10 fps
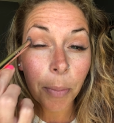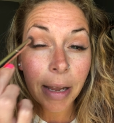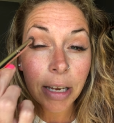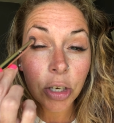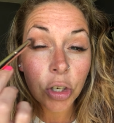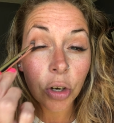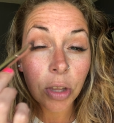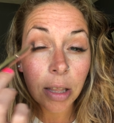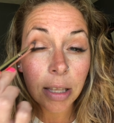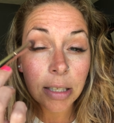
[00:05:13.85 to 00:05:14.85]
making sure
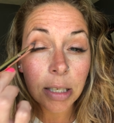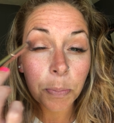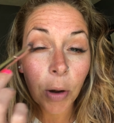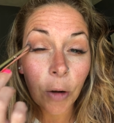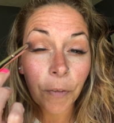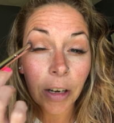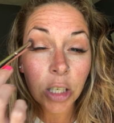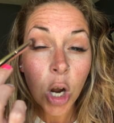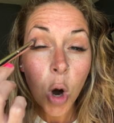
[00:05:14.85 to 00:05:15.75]
that this is perfect.